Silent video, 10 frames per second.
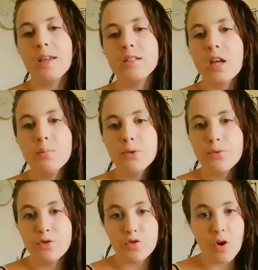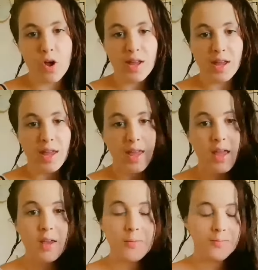In terms of drying
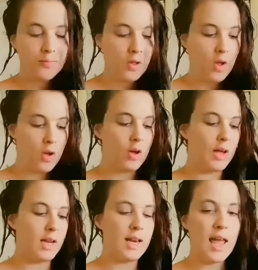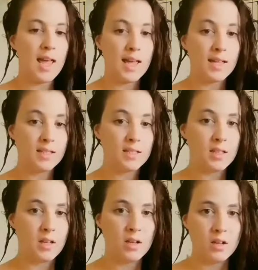it, I let it